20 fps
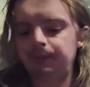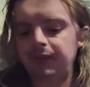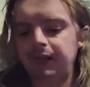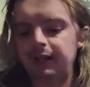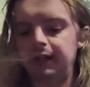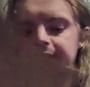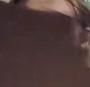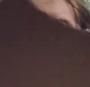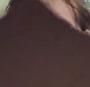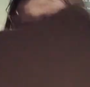
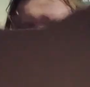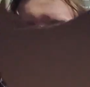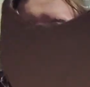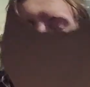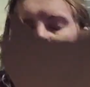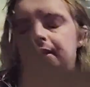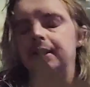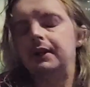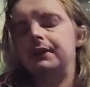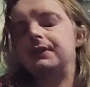And I've seen
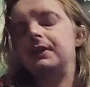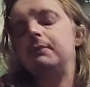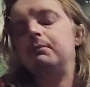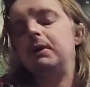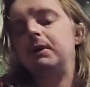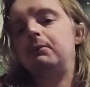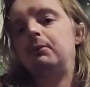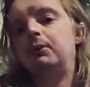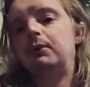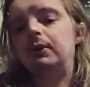it, and I've seen
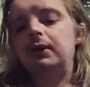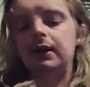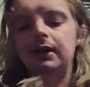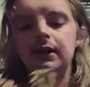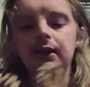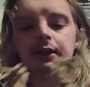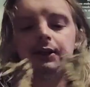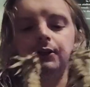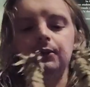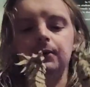people
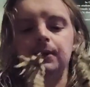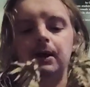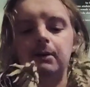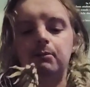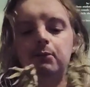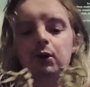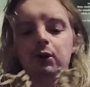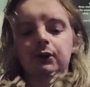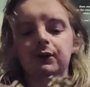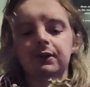doing
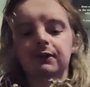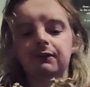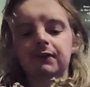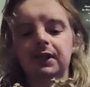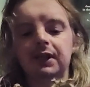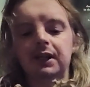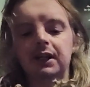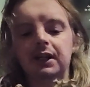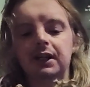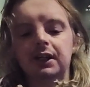unboxing
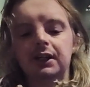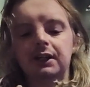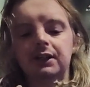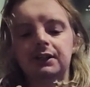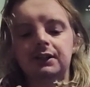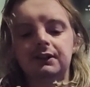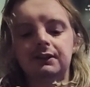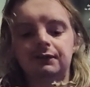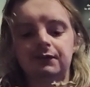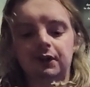
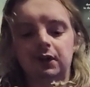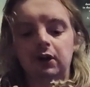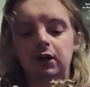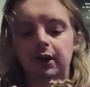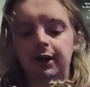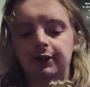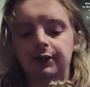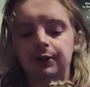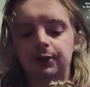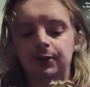videos for
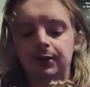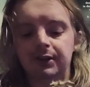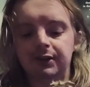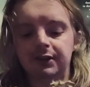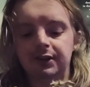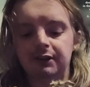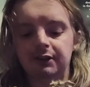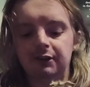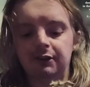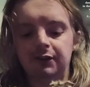high toys
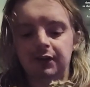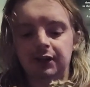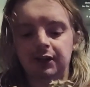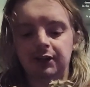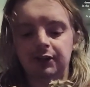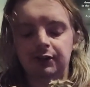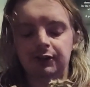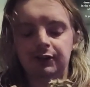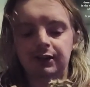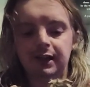and everything
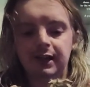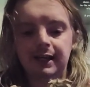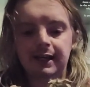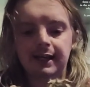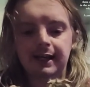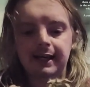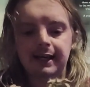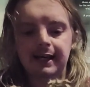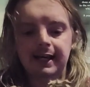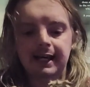else.
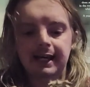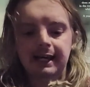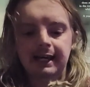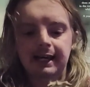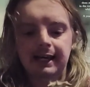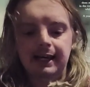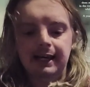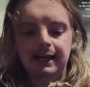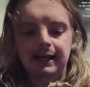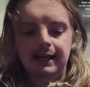
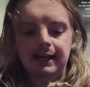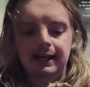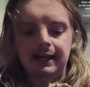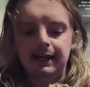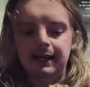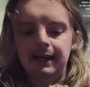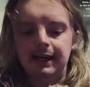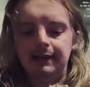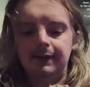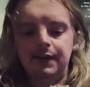
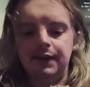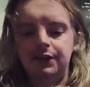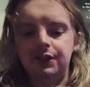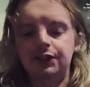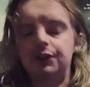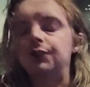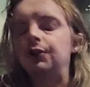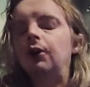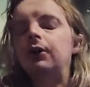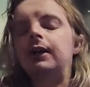And they're
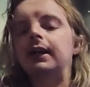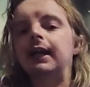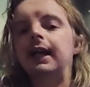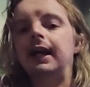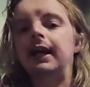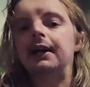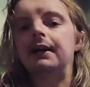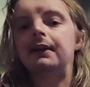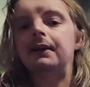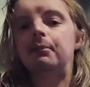just knocking
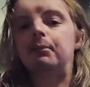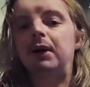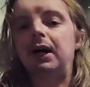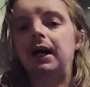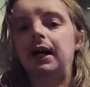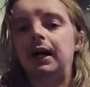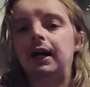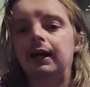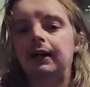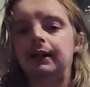out of the
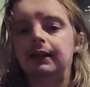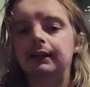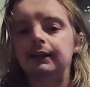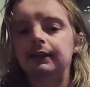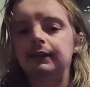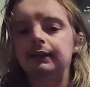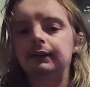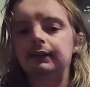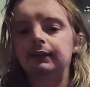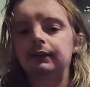park
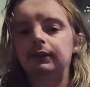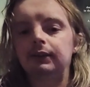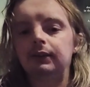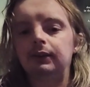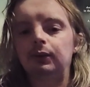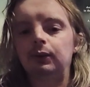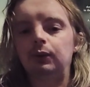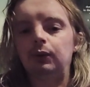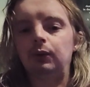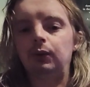
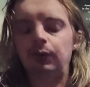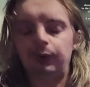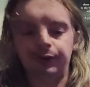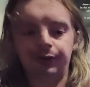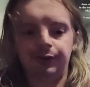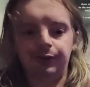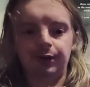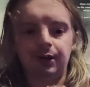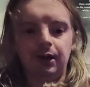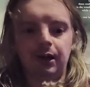all
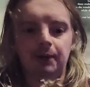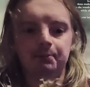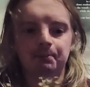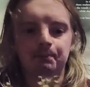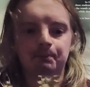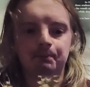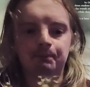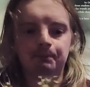the time.